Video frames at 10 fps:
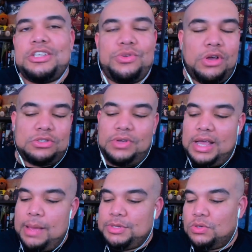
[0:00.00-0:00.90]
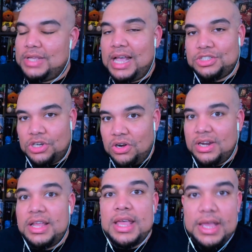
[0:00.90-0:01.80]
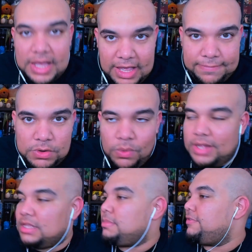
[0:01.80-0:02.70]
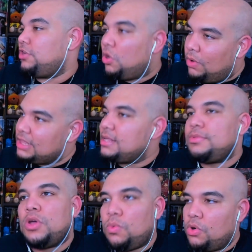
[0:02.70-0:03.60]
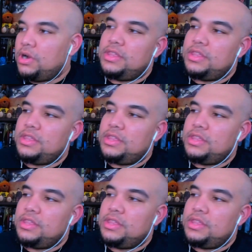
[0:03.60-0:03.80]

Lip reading: You can also get episodes extra early if you want them. If you don't want them, don't worry.